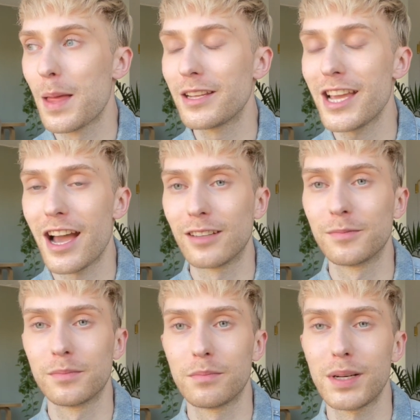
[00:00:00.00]
yeah,
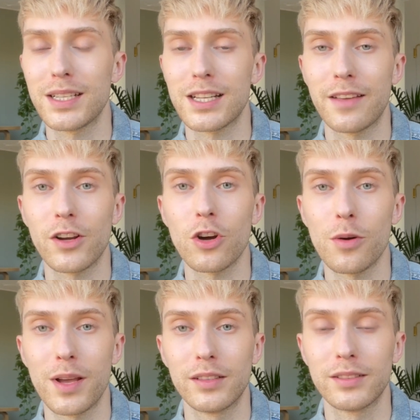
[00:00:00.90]
please leave a
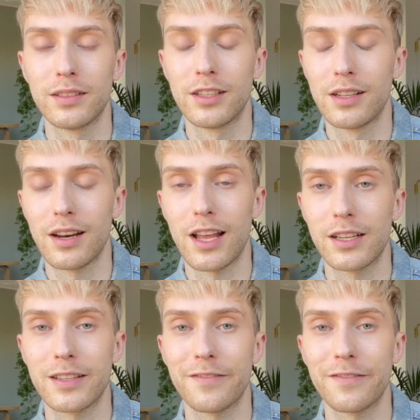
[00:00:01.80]
comment, like the